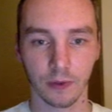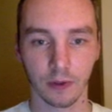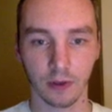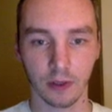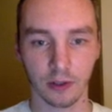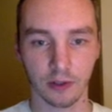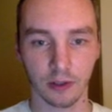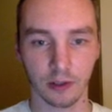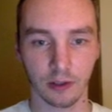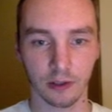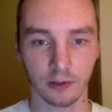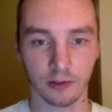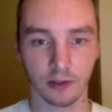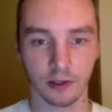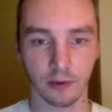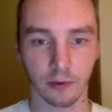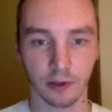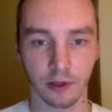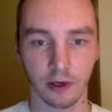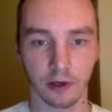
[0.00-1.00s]
actually let's start
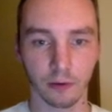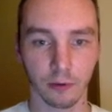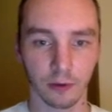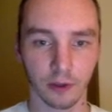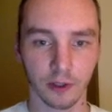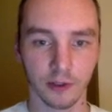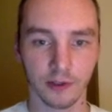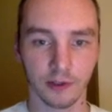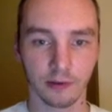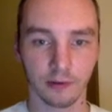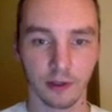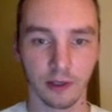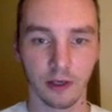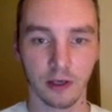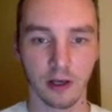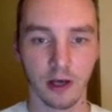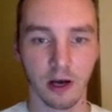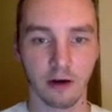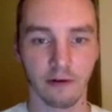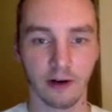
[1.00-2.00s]
with our coordinates,
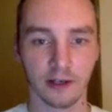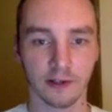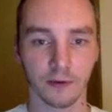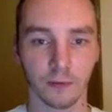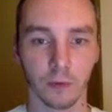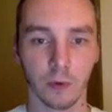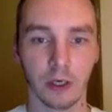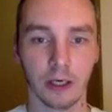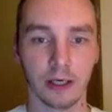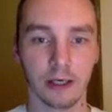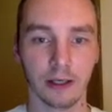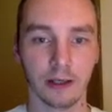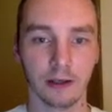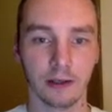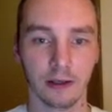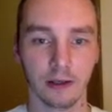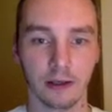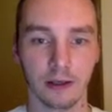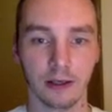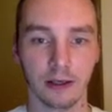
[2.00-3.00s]
our x and y,
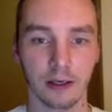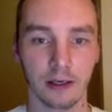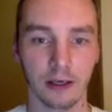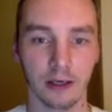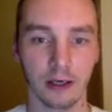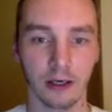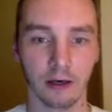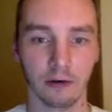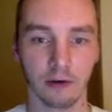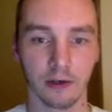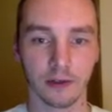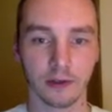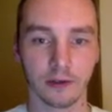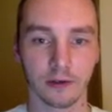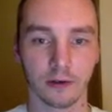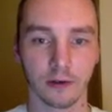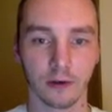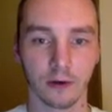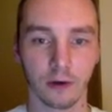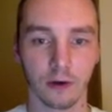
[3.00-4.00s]
and nearest
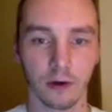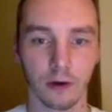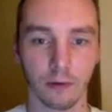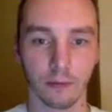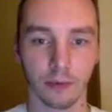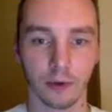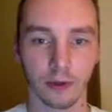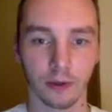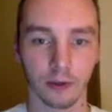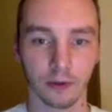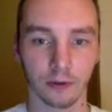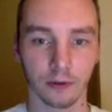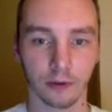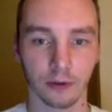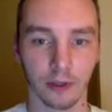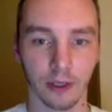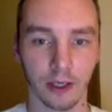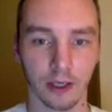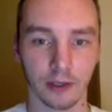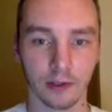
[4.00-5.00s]

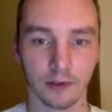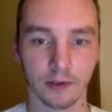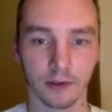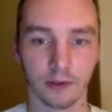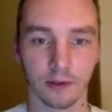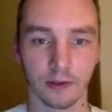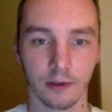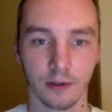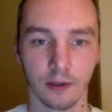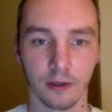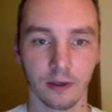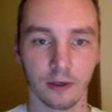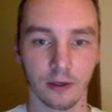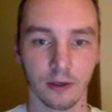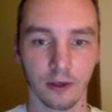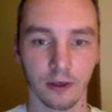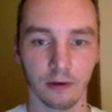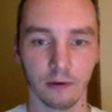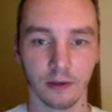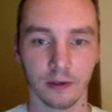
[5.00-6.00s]
glob.x,
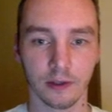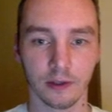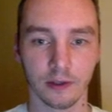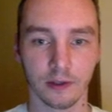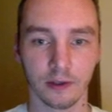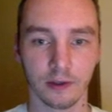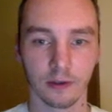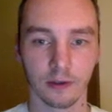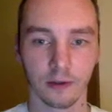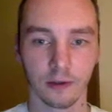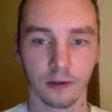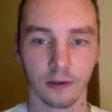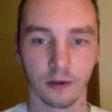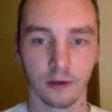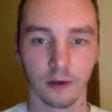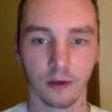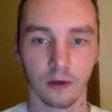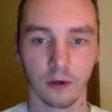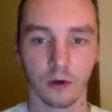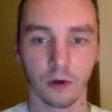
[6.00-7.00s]
nearest
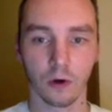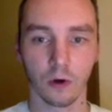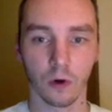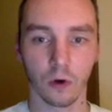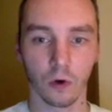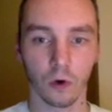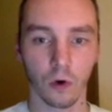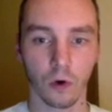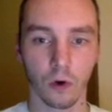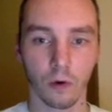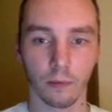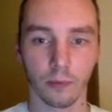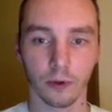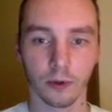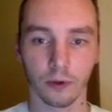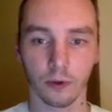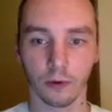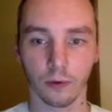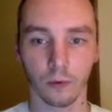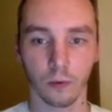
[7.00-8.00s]

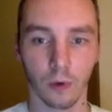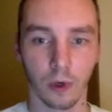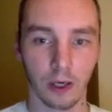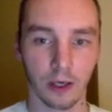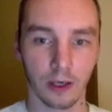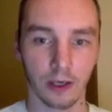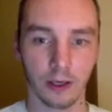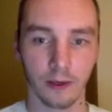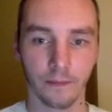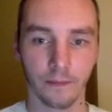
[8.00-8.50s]
glob.y